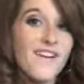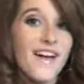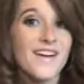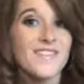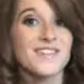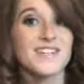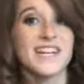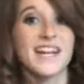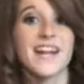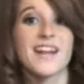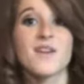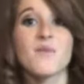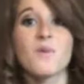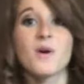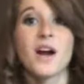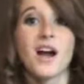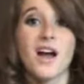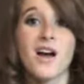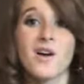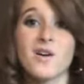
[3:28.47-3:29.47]
found it
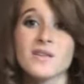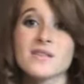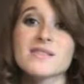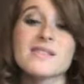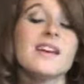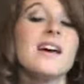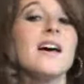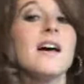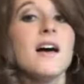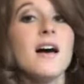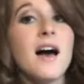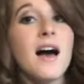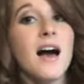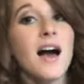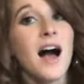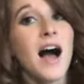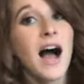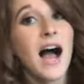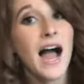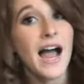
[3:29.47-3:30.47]
anywhere else.
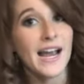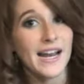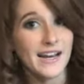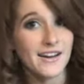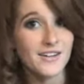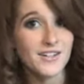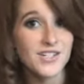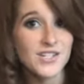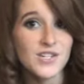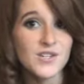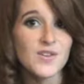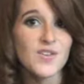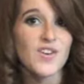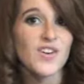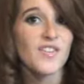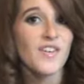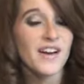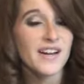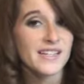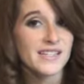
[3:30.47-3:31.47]
I guarantee you you
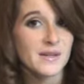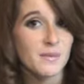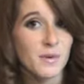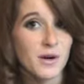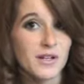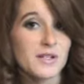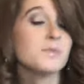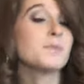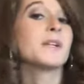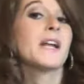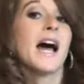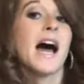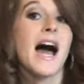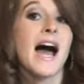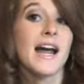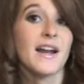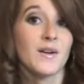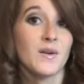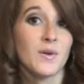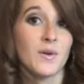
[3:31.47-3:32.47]
can find it somewhere else, but
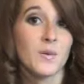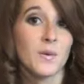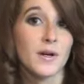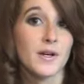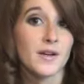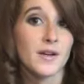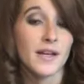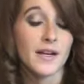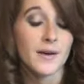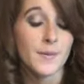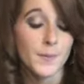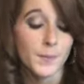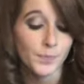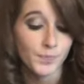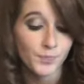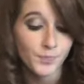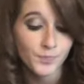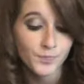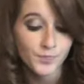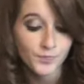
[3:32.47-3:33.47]
I don't know where you can get it.
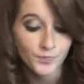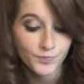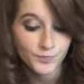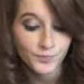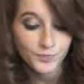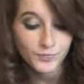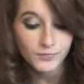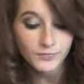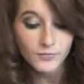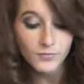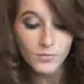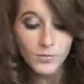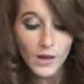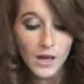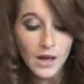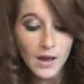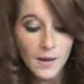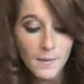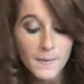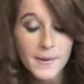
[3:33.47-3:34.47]

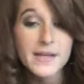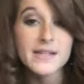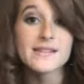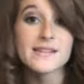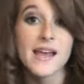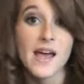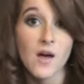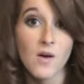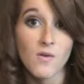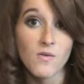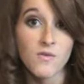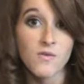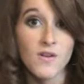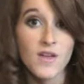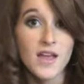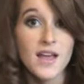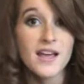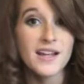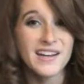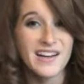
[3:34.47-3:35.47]
Um, it's e.l.f.
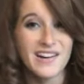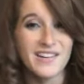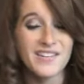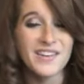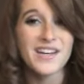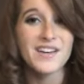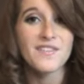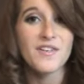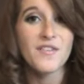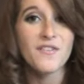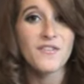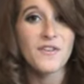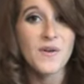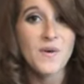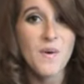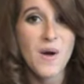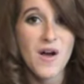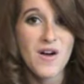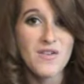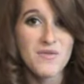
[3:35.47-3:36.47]
Now, I only have a
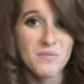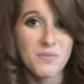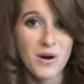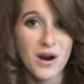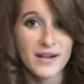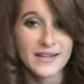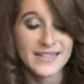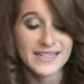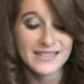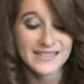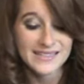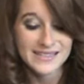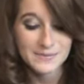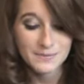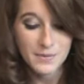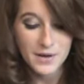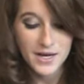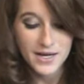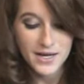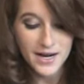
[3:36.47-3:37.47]
few e.l.f. products,
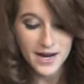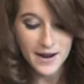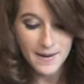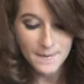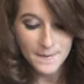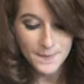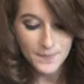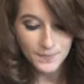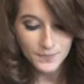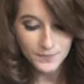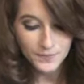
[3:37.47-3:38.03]
but um,